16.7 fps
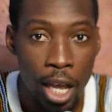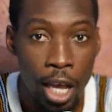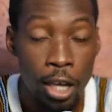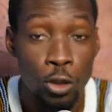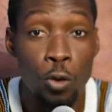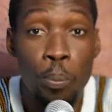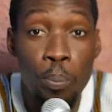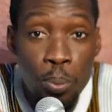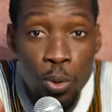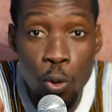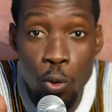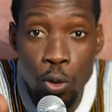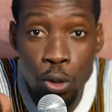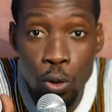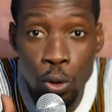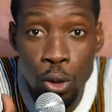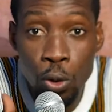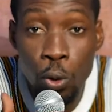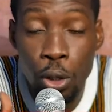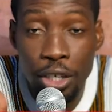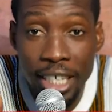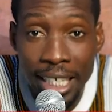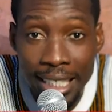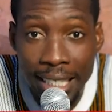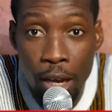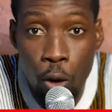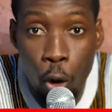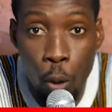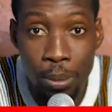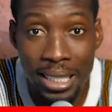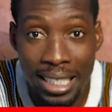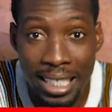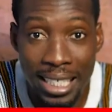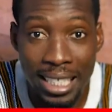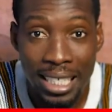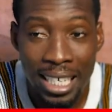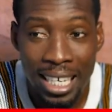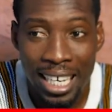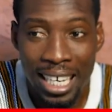You create a committee.